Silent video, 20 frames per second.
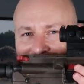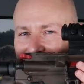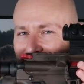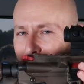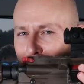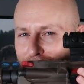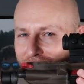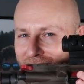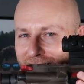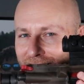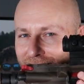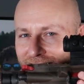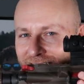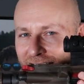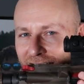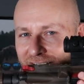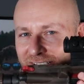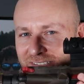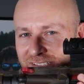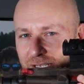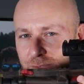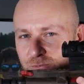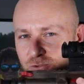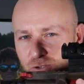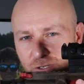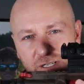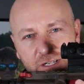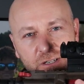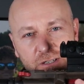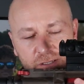Not with the exact same
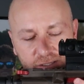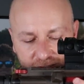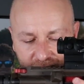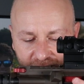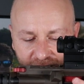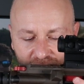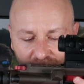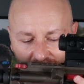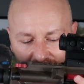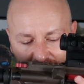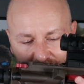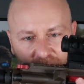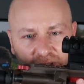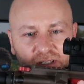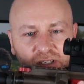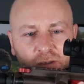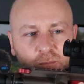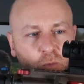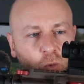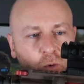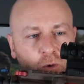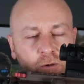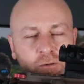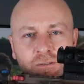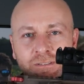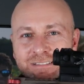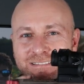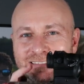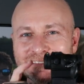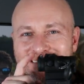trigger, unless you're spending
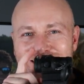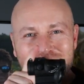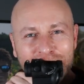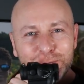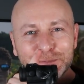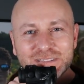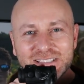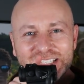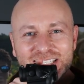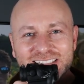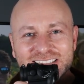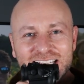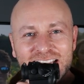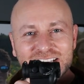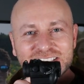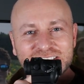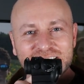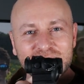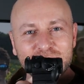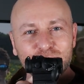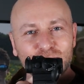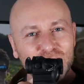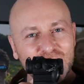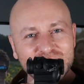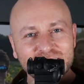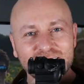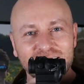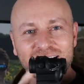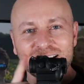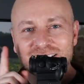more. Not with the exact same
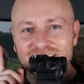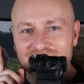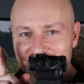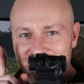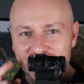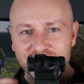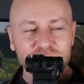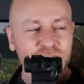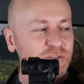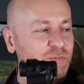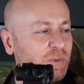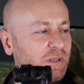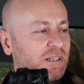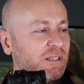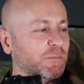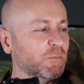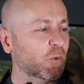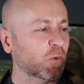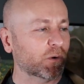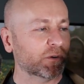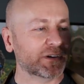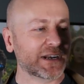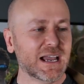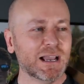red dot, unless you're spending more.